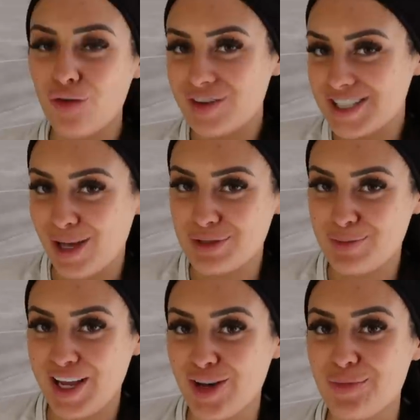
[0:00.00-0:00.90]
obviously I'm
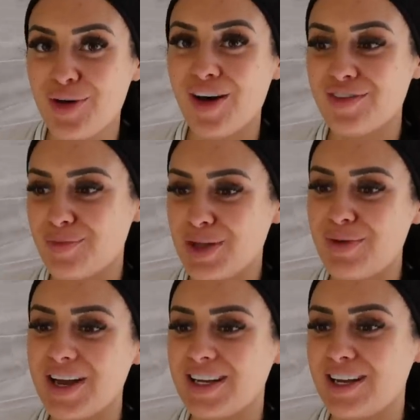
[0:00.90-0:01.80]
speaking on behalf of me
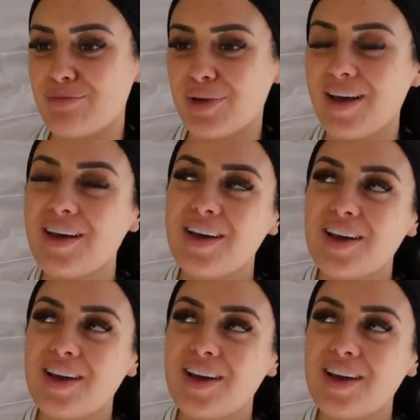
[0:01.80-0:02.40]
Bradley, but